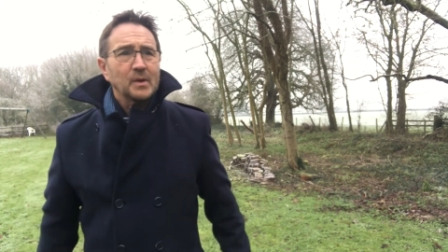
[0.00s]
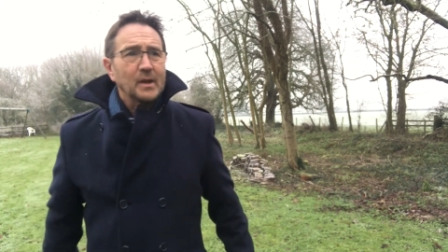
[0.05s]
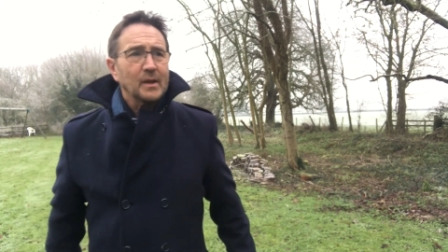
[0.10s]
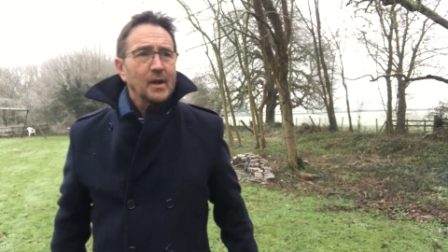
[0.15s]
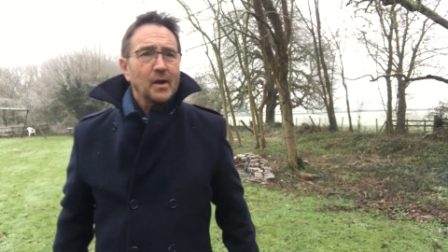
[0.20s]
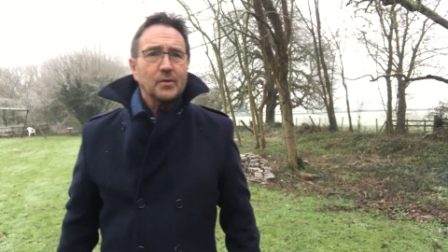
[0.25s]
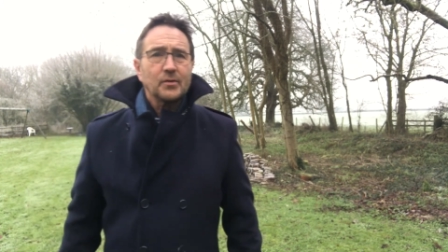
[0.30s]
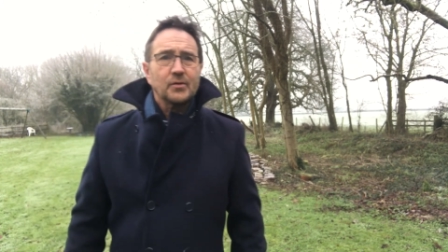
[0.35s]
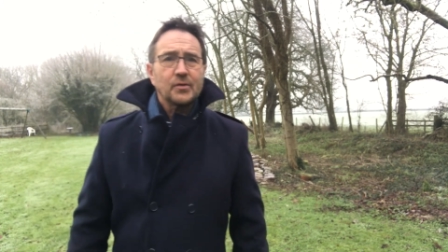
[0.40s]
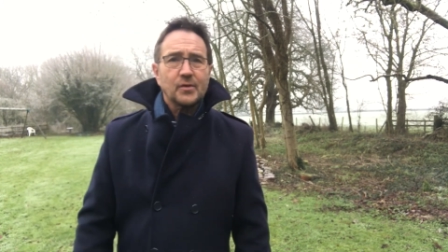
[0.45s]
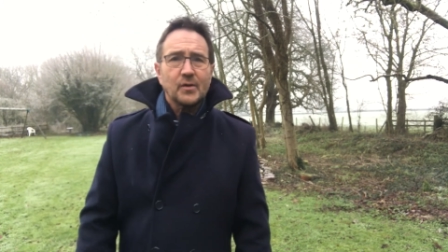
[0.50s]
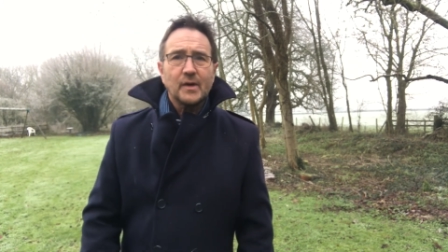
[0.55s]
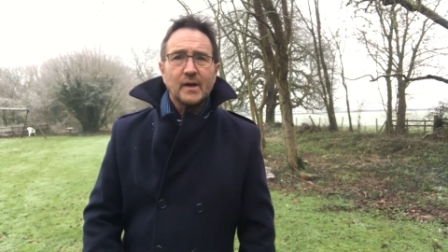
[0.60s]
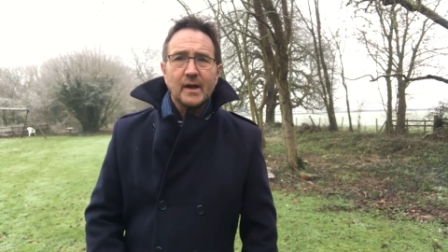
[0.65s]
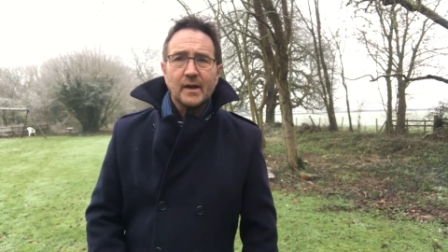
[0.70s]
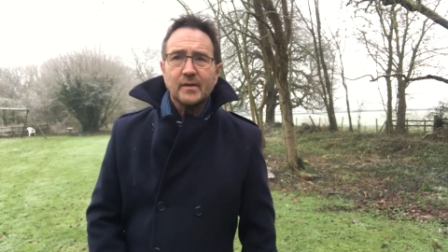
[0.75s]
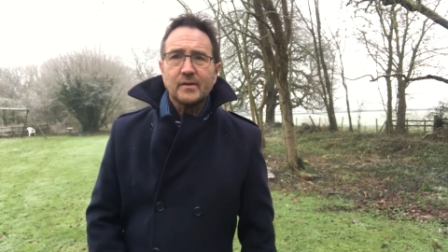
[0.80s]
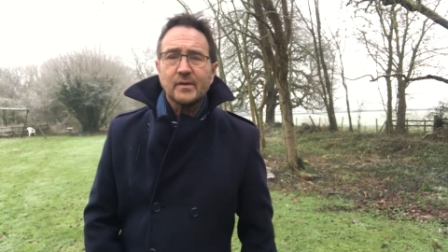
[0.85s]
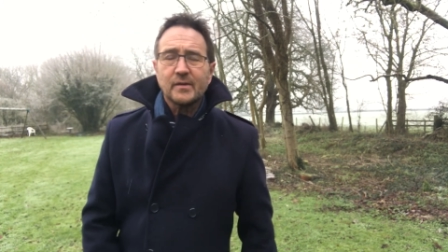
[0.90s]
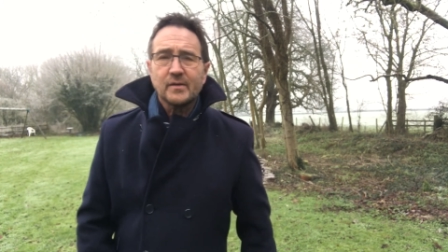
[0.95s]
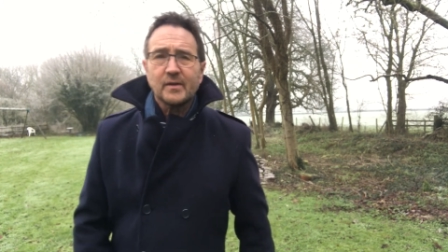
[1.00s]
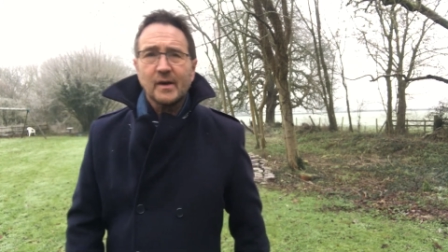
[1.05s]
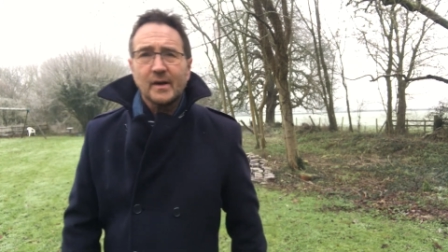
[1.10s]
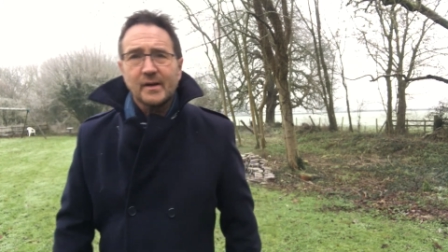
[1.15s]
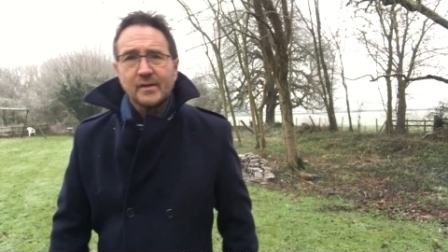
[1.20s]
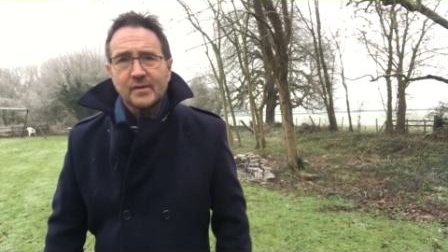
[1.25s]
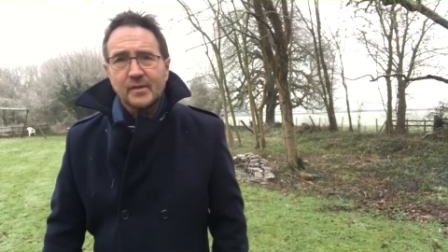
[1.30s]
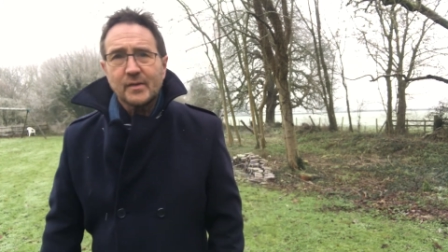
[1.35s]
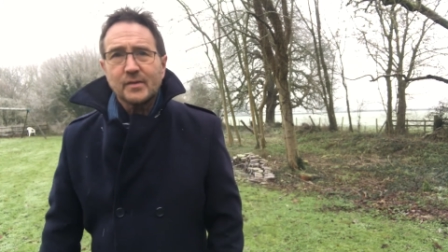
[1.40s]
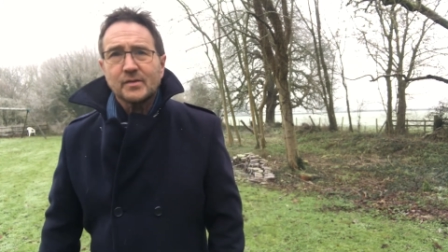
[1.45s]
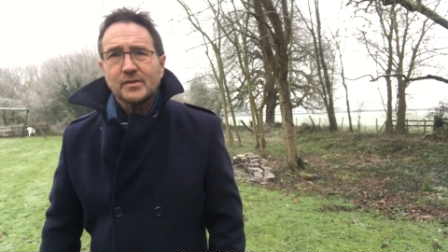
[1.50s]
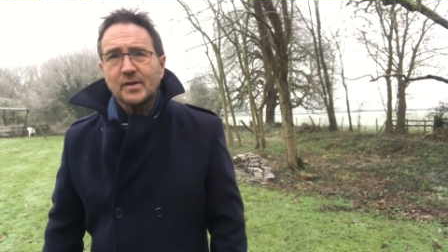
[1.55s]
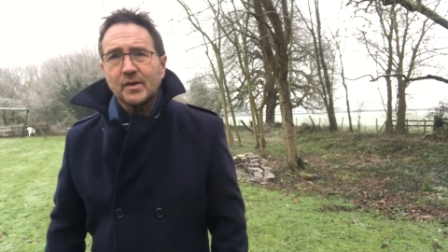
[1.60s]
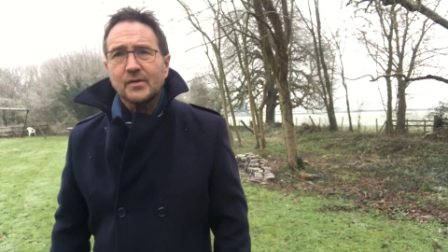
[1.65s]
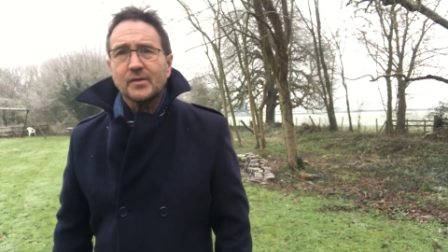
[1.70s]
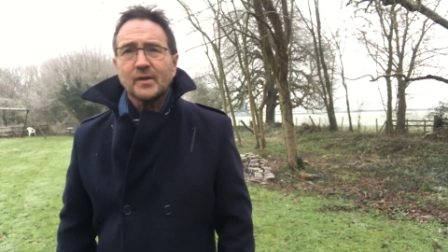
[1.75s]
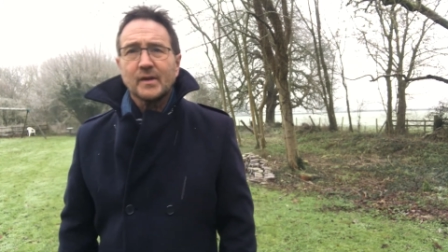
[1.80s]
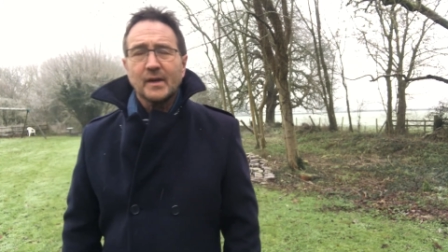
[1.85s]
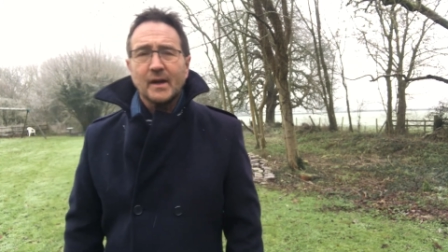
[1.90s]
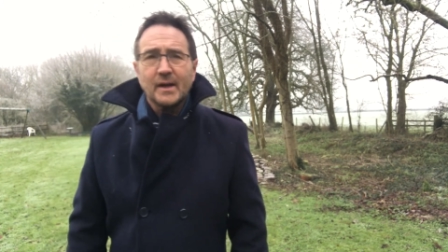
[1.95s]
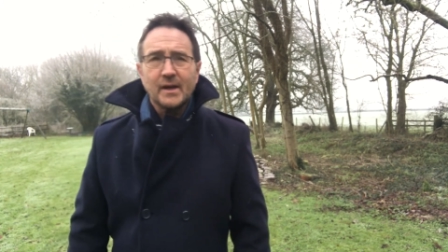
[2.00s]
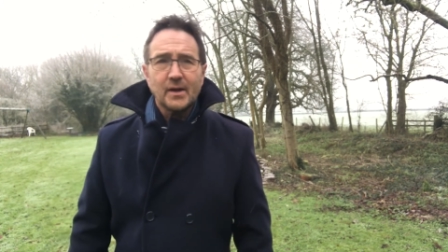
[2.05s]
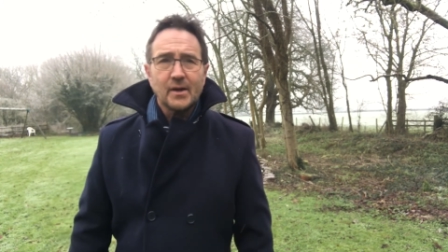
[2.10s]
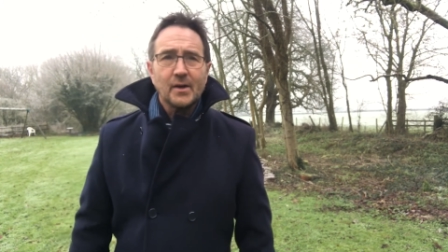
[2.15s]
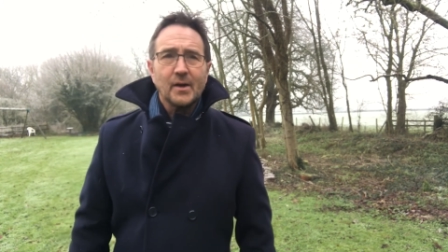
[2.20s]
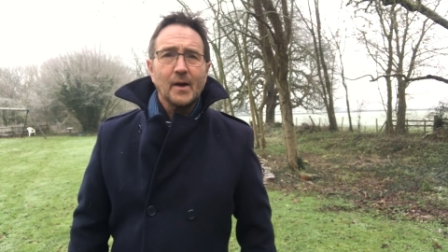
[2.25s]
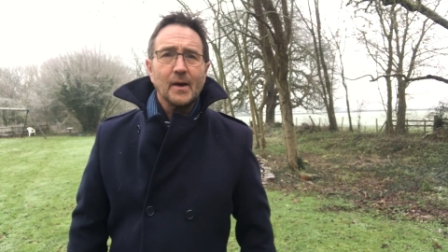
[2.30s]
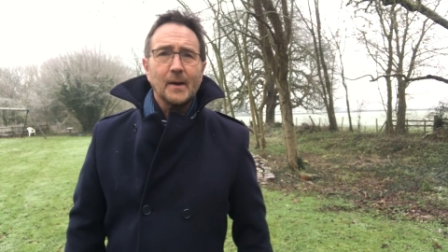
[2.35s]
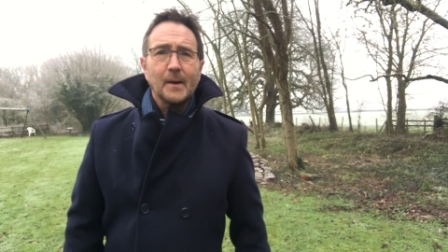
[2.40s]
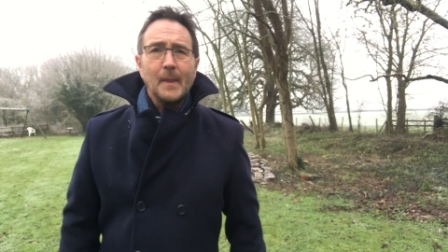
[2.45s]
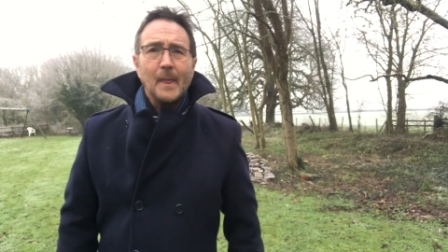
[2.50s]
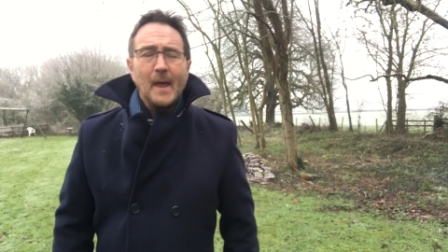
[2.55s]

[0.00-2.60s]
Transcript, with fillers: those three exercises just to get you going.